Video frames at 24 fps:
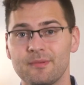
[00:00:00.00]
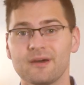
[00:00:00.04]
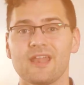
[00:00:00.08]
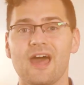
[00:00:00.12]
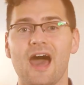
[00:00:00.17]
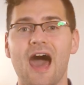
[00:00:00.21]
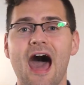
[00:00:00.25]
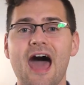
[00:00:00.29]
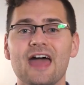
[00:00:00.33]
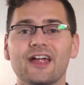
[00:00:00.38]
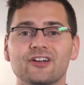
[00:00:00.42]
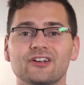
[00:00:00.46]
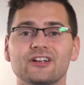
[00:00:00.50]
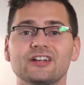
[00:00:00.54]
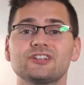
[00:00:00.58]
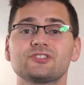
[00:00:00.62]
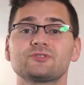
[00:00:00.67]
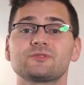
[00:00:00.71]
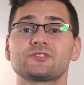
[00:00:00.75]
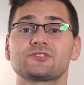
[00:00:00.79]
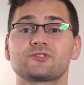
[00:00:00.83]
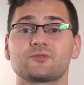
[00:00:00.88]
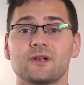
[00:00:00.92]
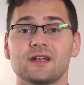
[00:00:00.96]
but higher
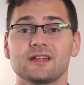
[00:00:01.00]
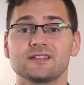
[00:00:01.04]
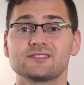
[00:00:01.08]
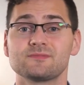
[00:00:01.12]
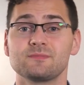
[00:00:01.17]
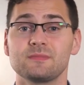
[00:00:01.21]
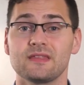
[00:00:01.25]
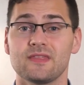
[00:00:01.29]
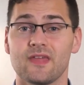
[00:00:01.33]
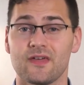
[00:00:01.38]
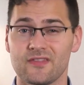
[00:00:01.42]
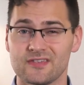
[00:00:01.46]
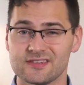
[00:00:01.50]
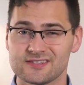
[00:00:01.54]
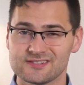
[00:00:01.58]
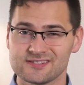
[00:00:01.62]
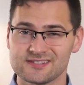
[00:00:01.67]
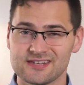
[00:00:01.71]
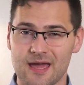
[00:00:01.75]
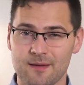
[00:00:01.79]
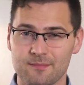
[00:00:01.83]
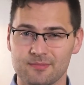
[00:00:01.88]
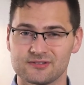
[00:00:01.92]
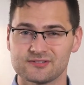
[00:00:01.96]
interest rates mean that this
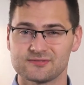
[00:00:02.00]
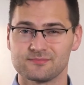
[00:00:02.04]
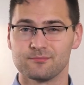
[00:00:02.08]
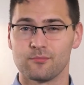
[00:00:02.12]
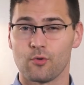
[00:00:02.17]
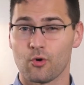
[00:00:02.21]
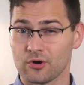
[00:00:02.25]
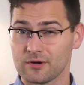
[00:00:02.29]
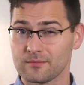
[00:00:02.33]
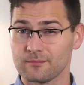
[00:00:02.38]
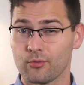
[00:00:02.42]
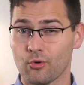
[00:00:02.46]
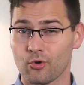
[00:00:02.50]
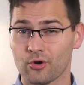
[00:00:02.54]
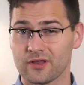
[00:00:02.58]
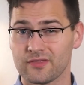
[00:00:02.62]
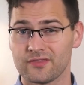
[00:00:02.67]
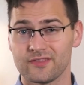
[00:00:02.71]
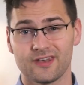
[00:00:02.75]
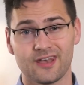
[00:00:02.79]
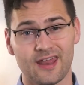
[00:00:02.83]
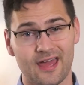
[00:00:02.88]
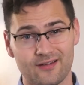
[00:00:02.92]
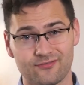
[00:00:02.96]
step is more
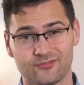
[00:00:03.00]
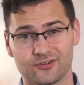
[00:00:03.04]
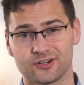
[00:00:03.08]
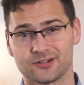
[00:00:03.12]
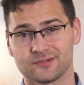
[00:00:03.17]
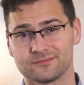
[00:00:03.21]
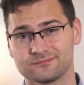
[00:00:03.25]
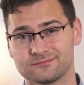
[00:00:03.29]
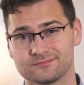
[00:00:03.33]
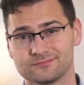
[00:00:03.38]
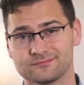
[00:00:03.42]
important than ever.